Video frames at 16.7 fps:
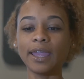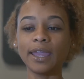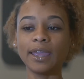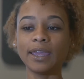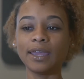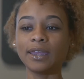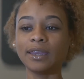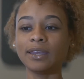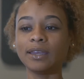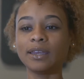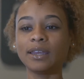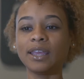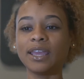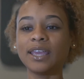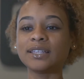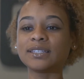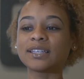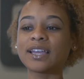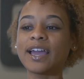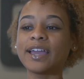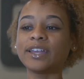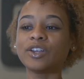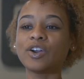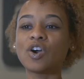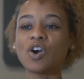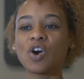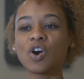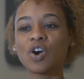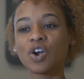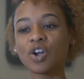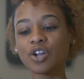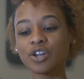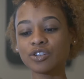And it's kind of
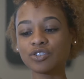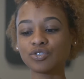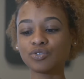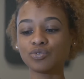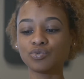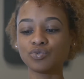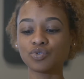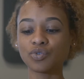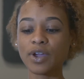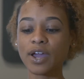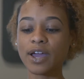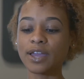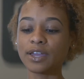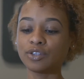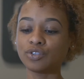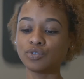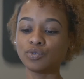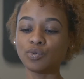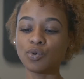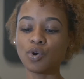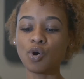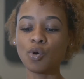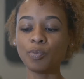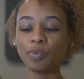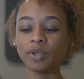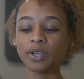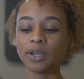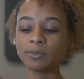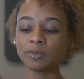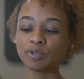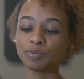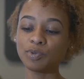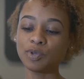hard to try to open
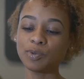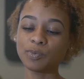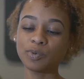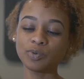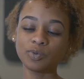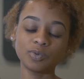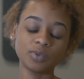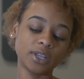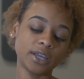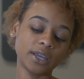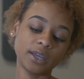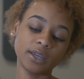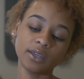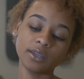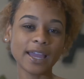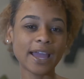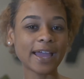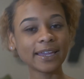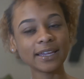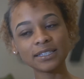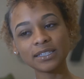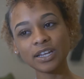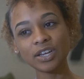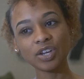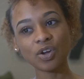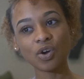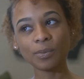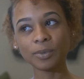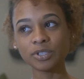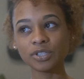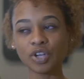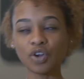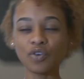up to people that I guess they
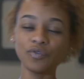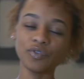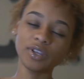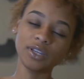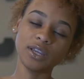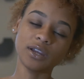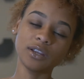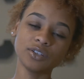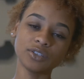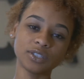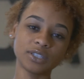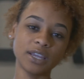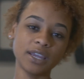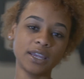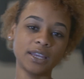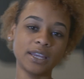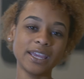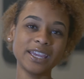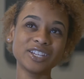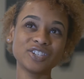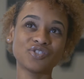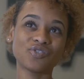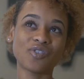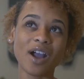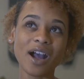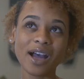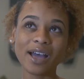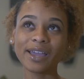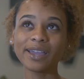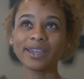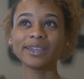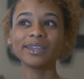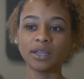almost don't really understand. They can
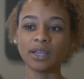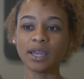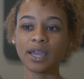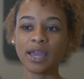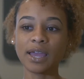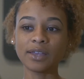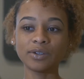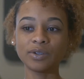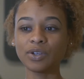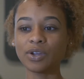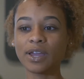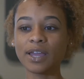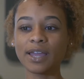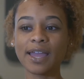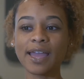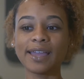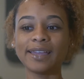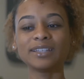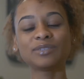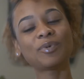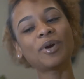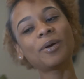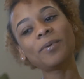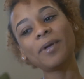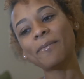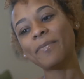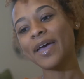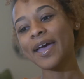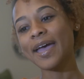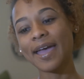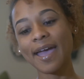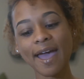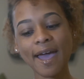try. I don't know, it's probably a
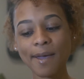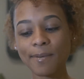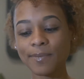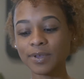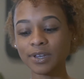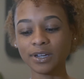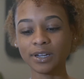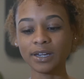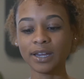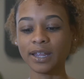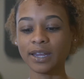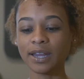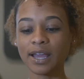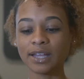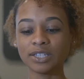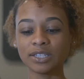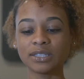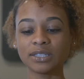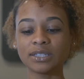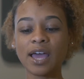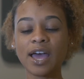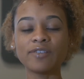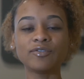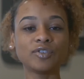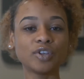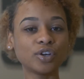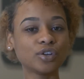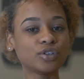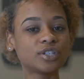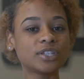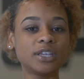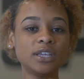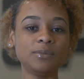bad habit that I've
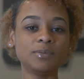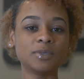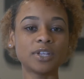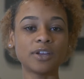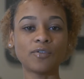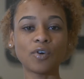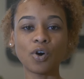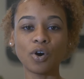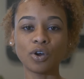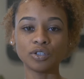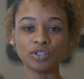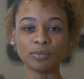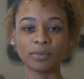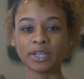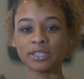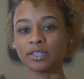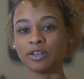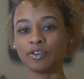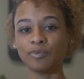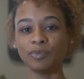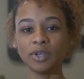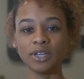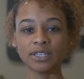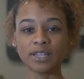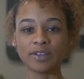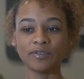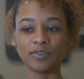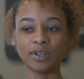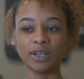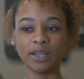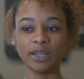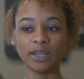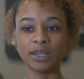learned to keep stuff all to myself because I
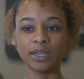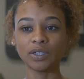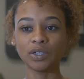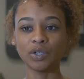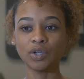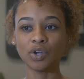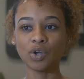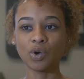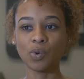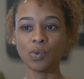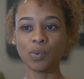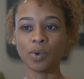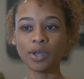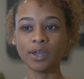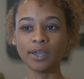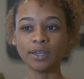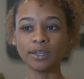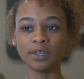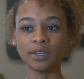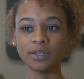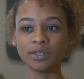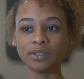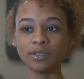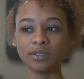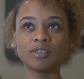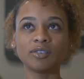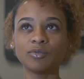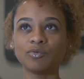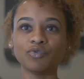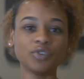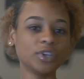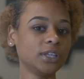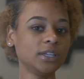feel like no one
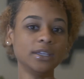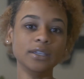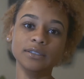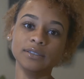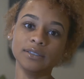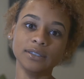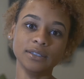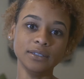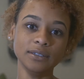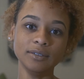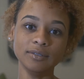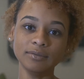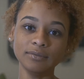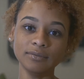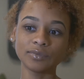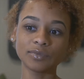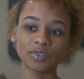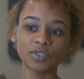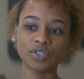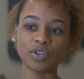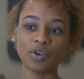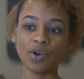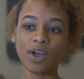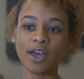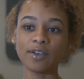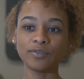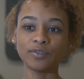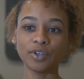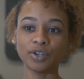really gets it. So I've